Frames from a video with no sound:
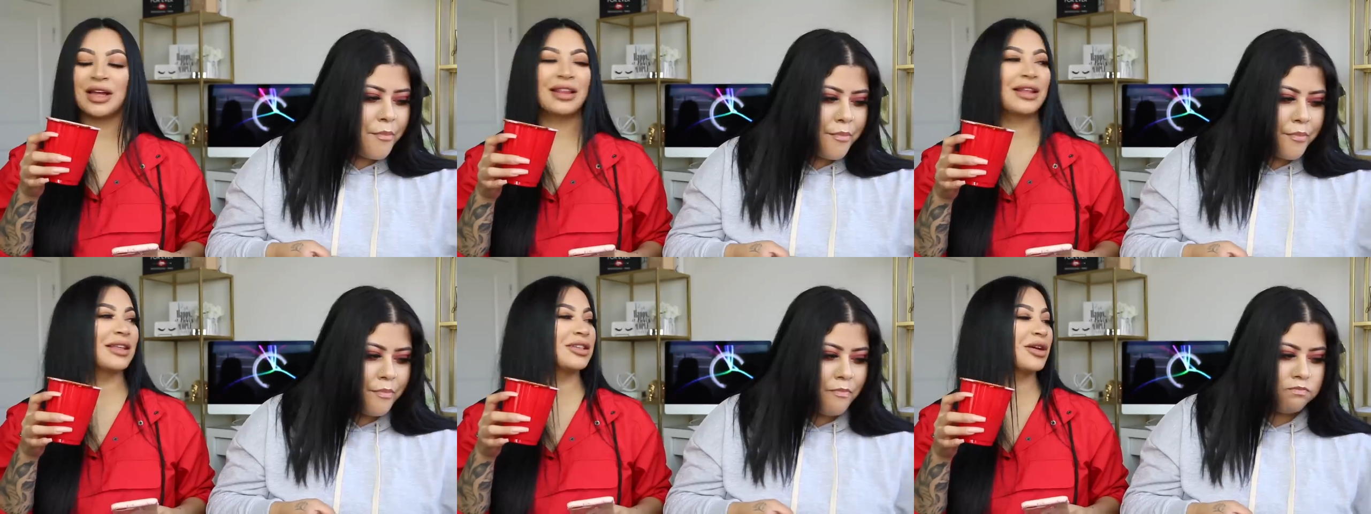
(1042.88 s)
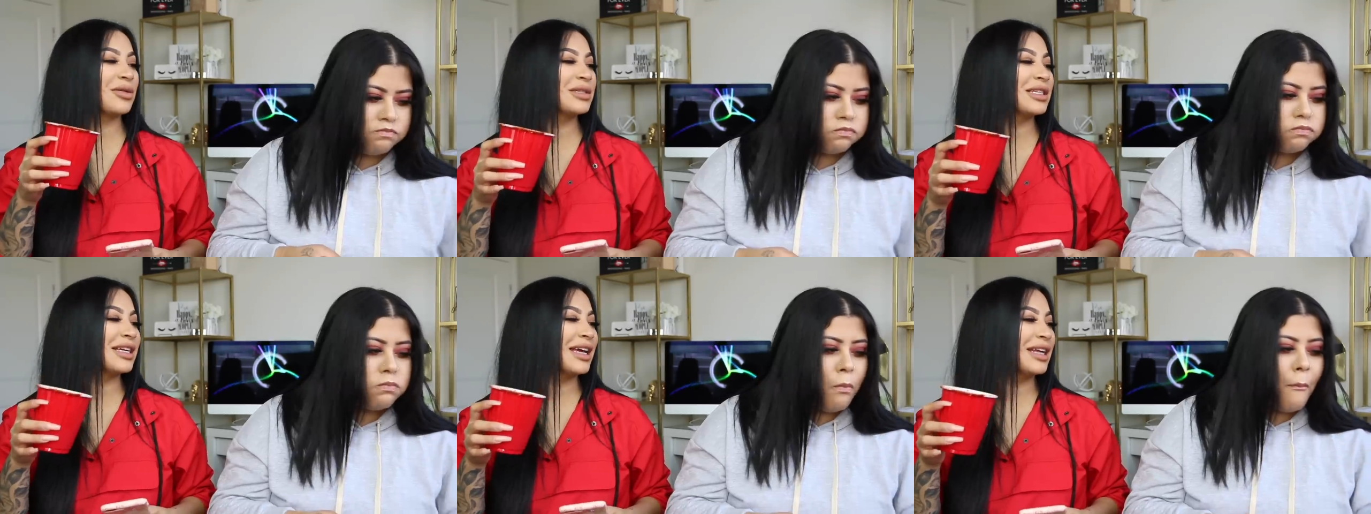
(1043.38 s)
Speaker 1: that the song was
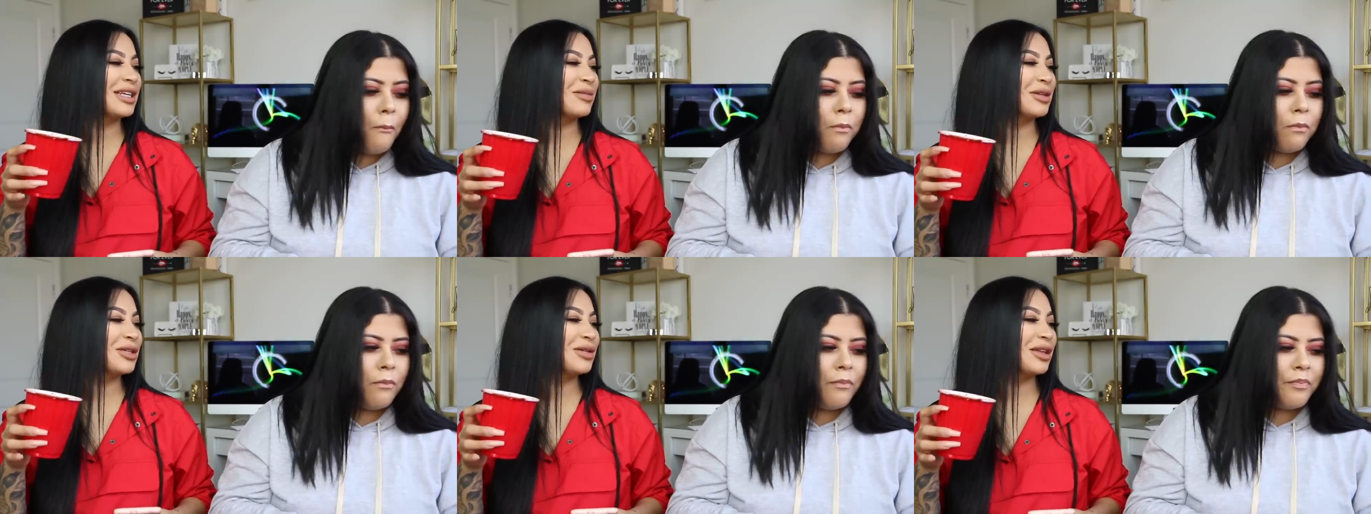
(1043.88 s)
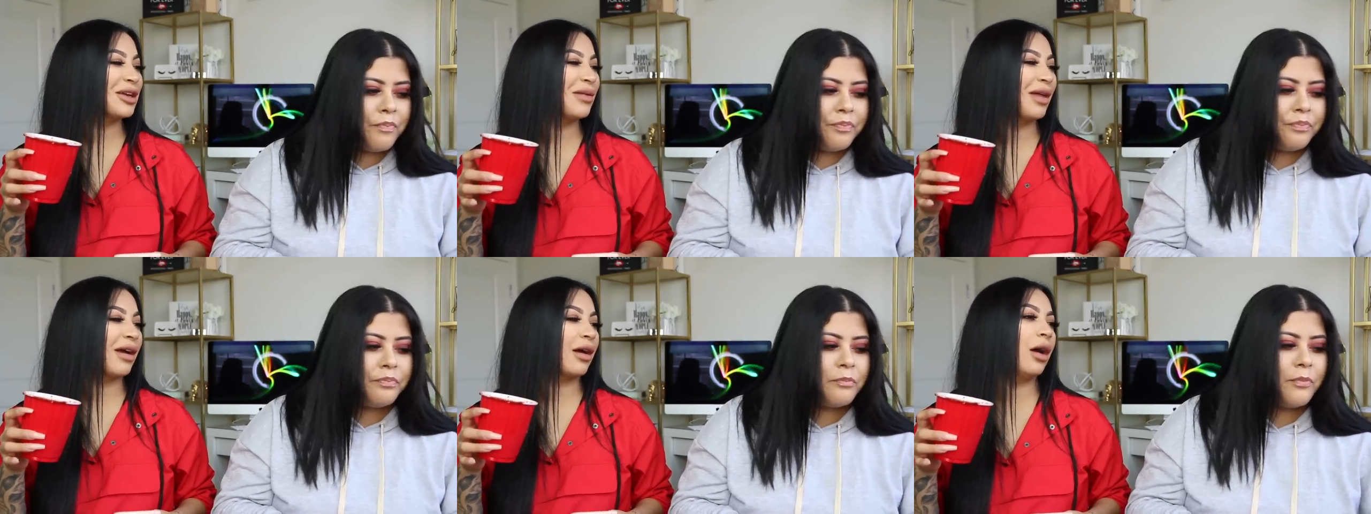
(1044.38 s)
dedicated to me too, and then you were
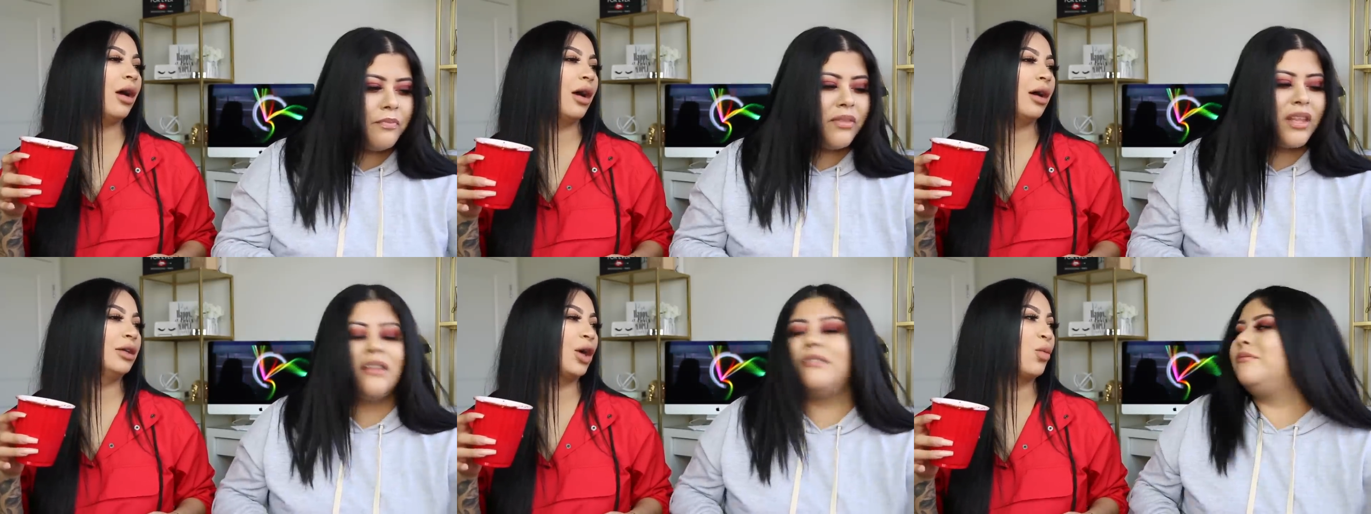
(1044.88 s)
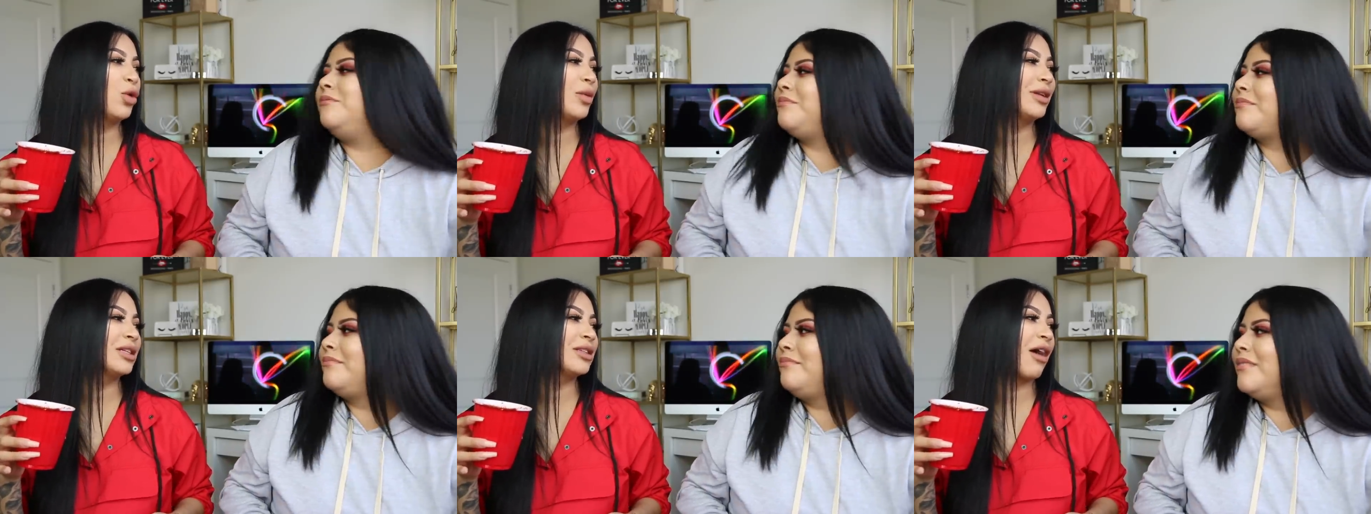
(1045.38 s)
like, ugh, don't ruin
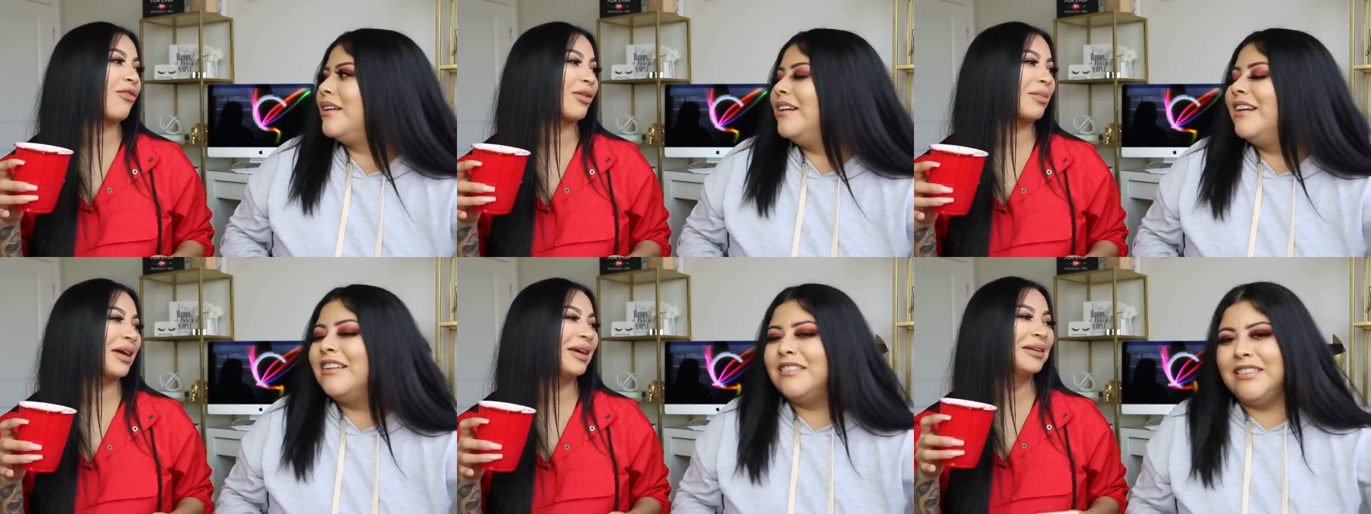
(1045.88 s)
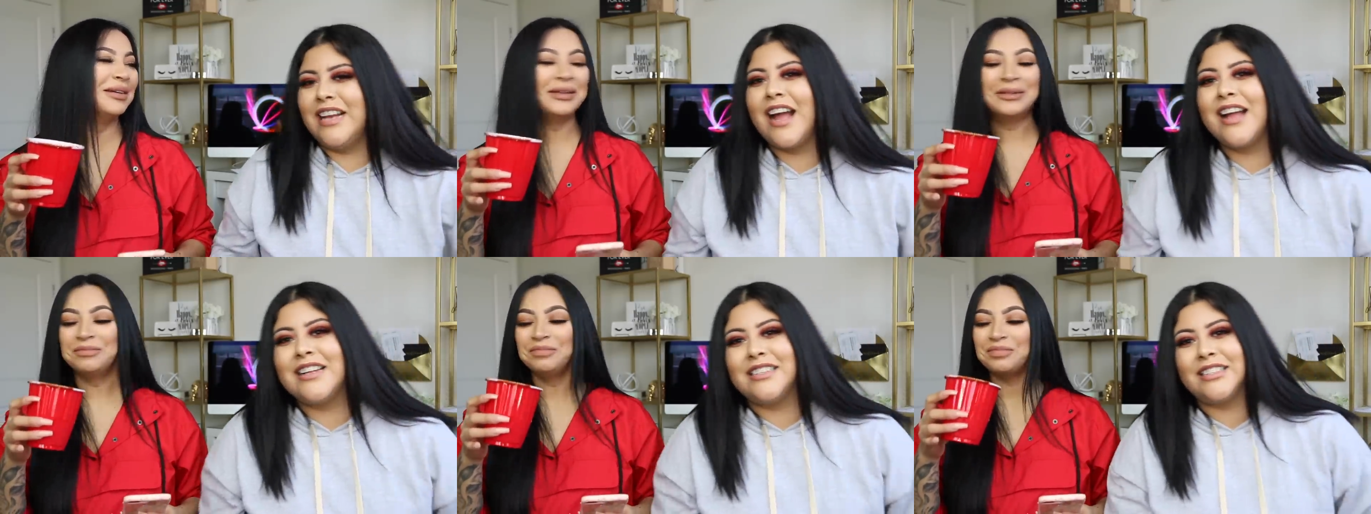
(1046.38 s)
the song for
Speaker 2: me.
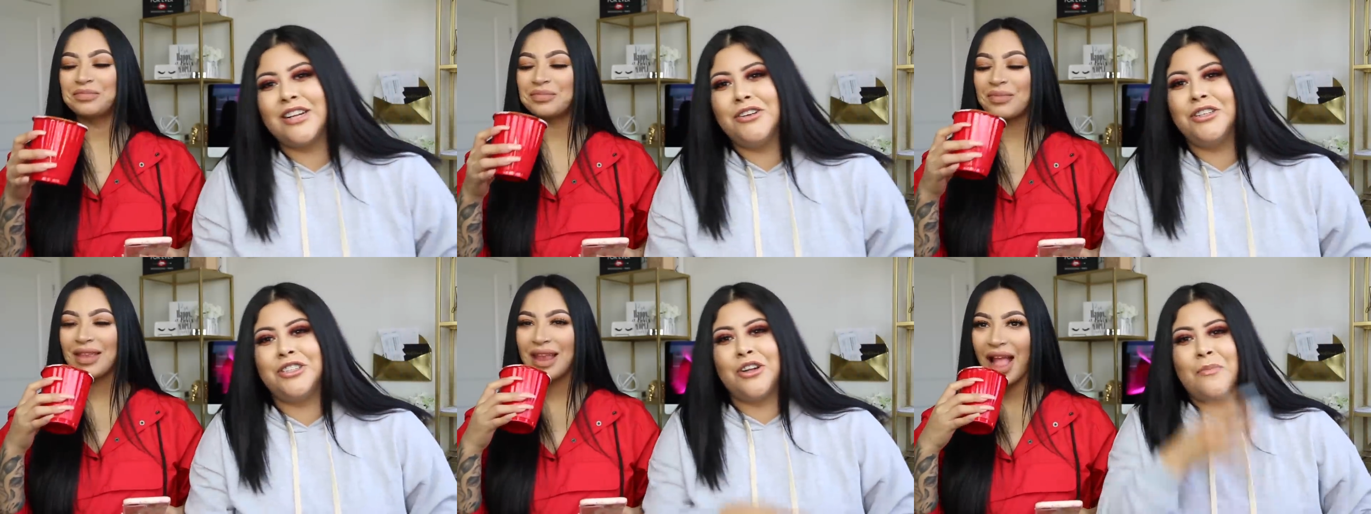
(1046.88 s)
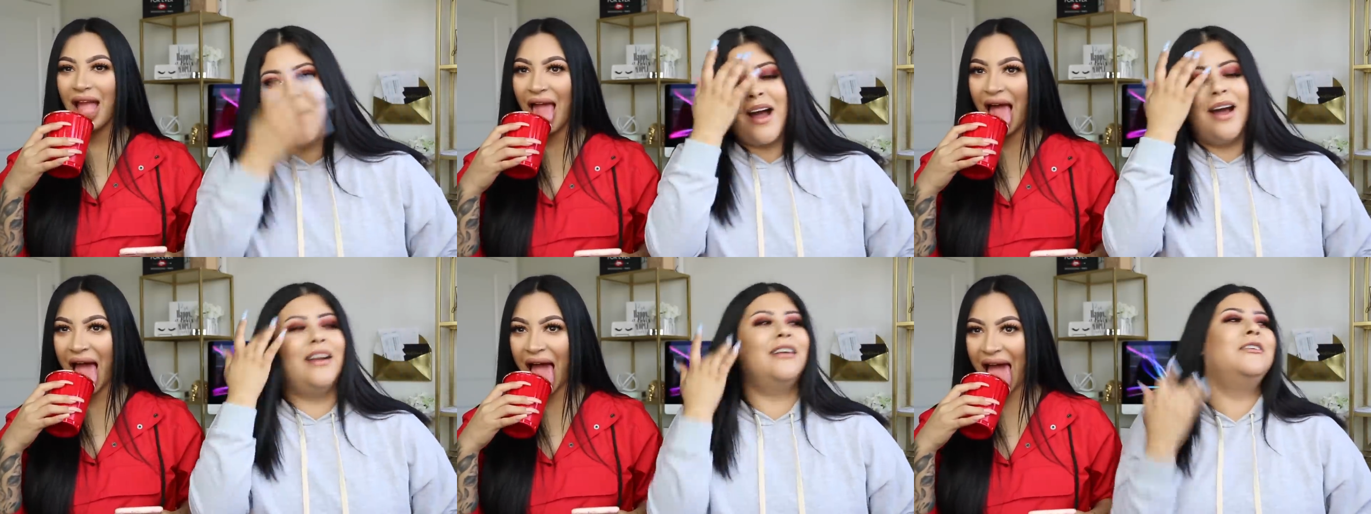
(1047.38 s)
Yes, I was so
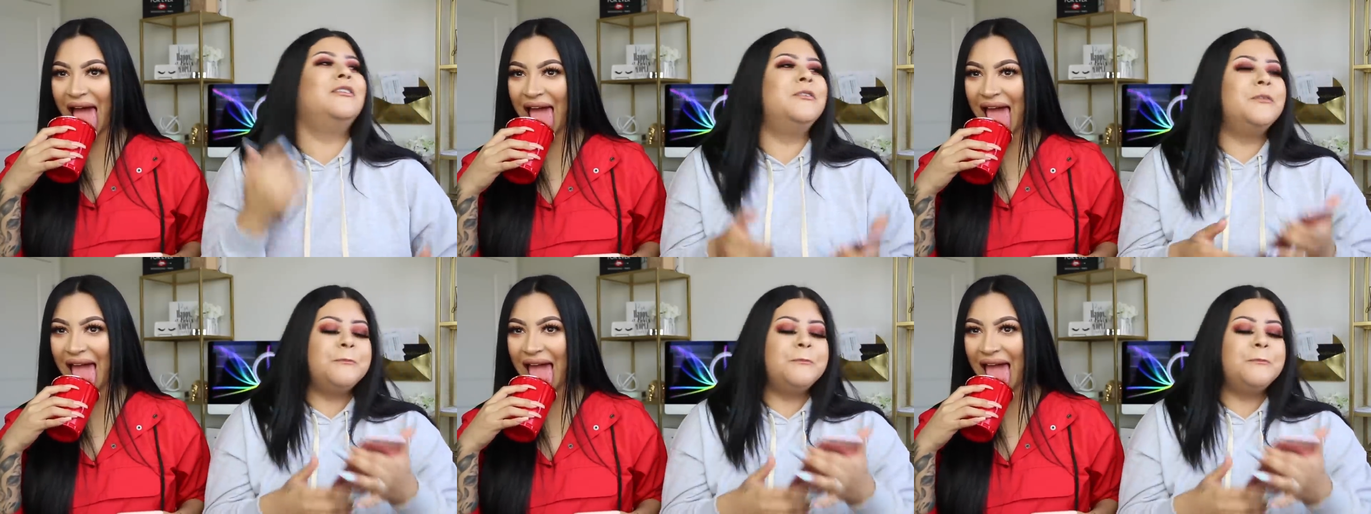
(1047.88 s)
mad.